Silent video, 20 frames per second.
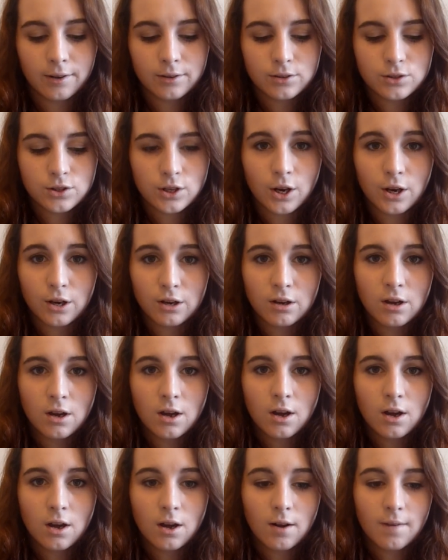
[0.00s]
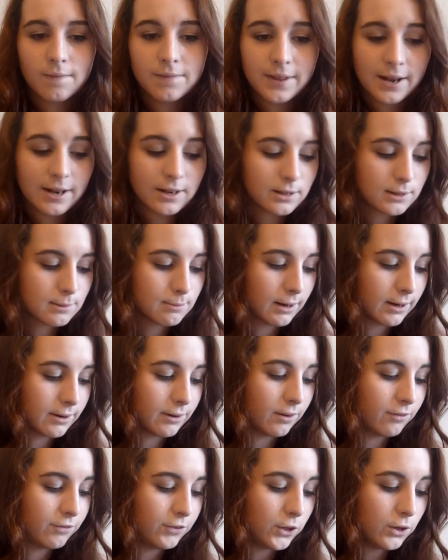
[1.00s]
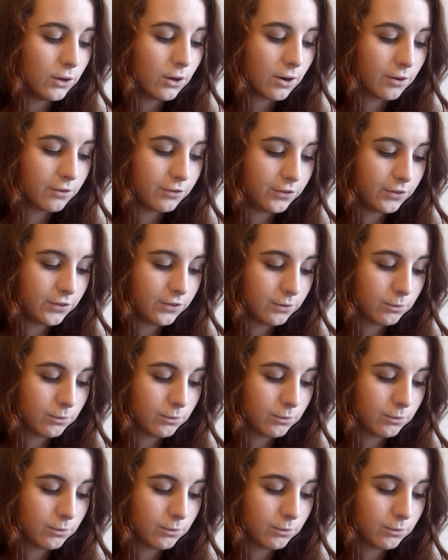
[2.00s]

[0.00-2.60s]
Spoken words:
So that is my review of